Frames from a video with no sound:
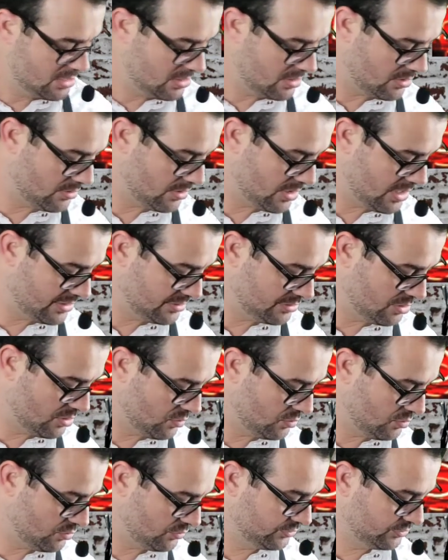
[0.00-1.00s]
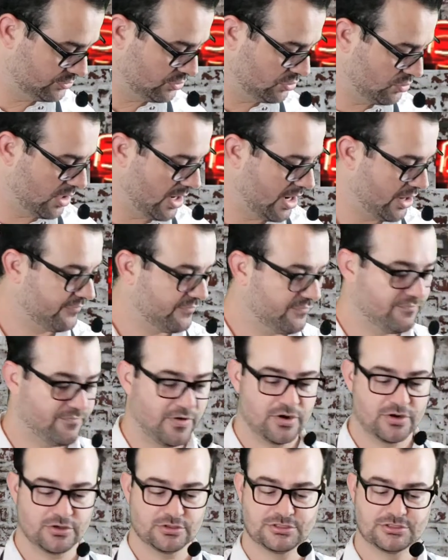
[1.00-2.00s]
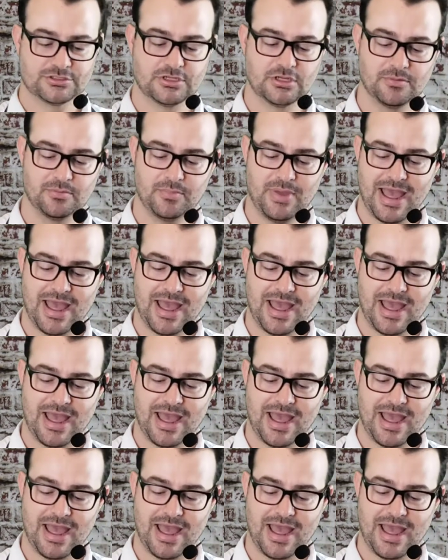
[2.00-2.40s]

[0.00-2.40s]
All right, so we'll do our first